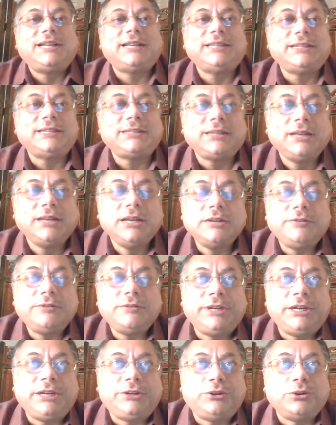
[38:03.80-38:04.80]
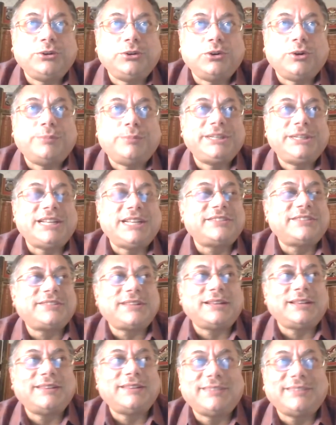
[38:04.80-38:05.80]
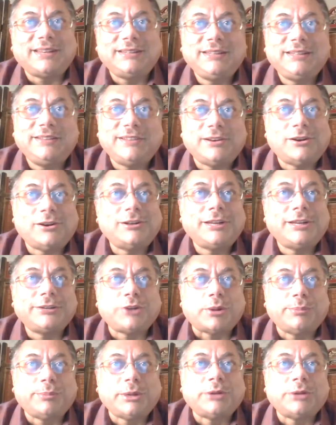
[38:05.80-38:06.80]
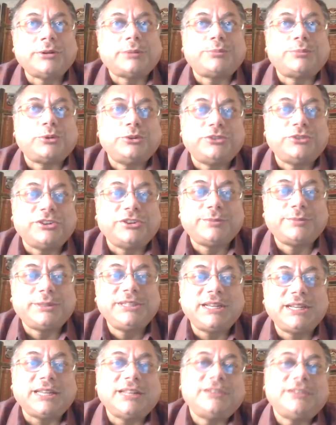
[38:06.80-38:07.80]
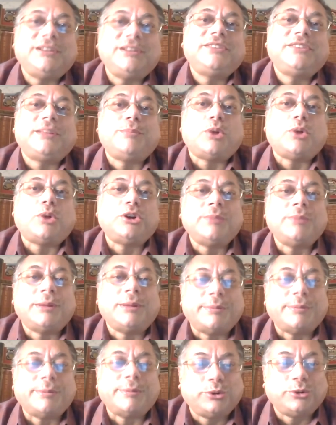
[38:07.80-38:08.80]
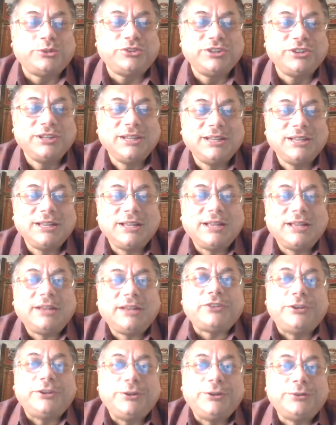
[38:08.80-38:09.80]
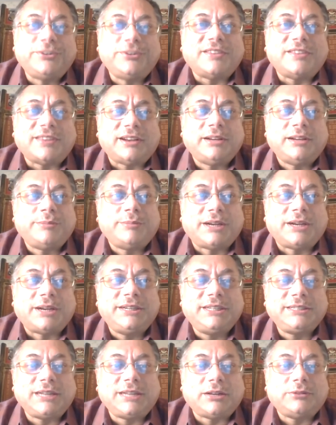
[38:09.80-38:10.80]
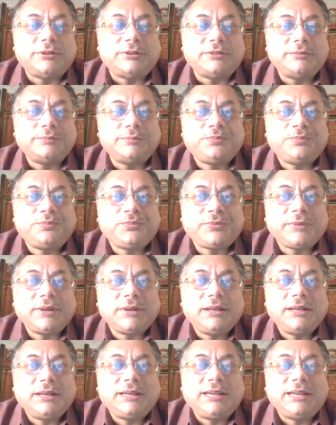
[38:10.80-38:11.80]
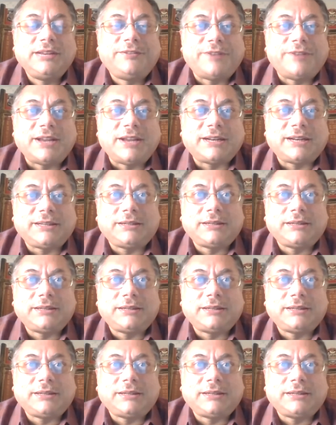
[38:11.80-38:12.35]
I think we need to go. But that's, as I said, these are all the top-down approaches. But the other is the bottom-up approach. So users are demanding. Now, in fact,